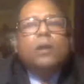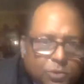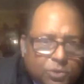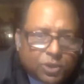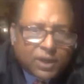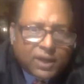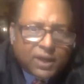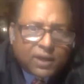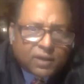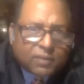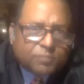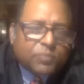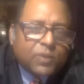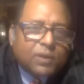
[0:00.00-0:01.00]
Joya,
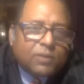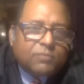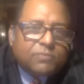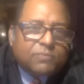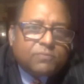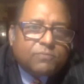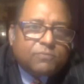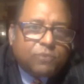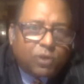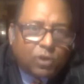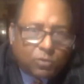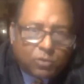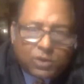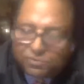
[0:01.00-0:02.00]

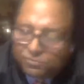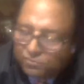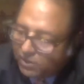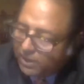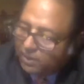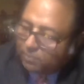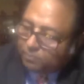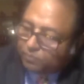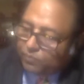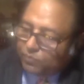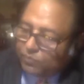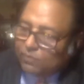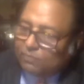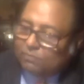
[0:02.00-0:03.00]
for wonderfully
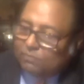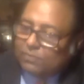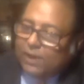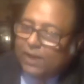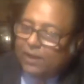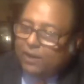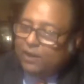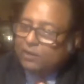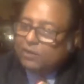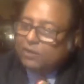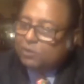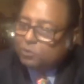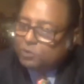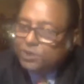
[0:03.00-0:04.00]
handling
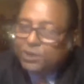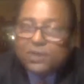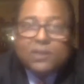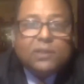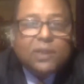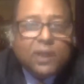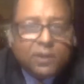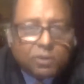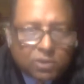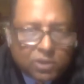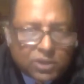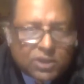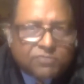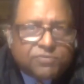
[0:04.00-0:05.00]
that question. And thank you,
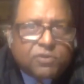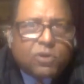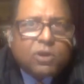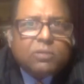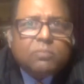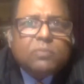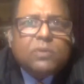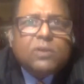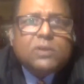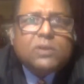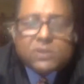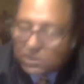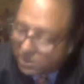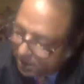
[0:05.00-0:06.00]
Ranjan, for
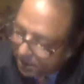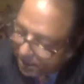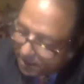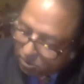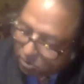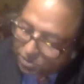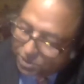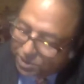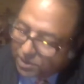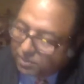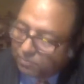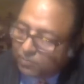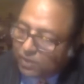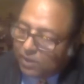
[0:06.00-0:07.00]
such a great
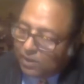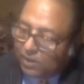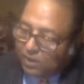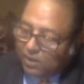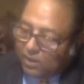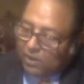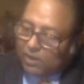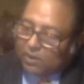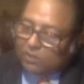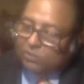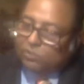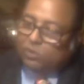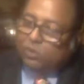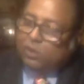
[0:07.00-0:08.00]
question.
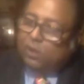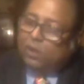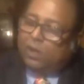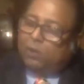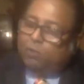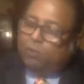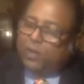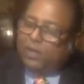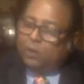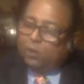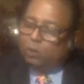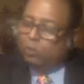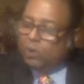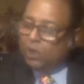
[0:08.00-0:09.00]
So what I'll
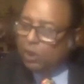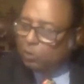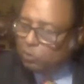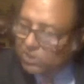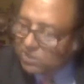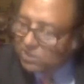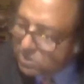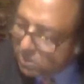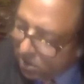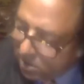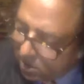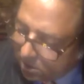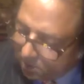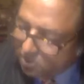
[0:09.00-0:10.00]
do now is,
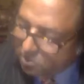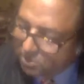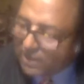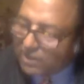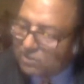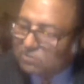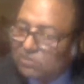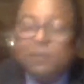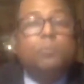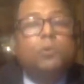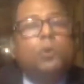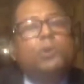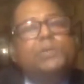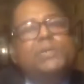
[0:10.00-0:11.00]
there are some
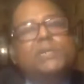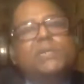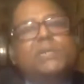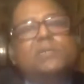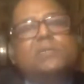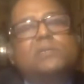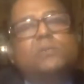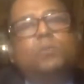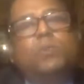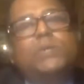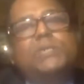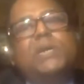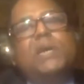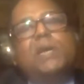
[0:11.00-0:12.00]
questions
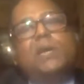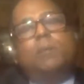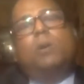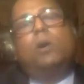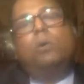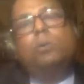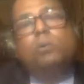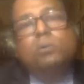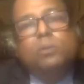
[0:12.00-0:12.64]
which are about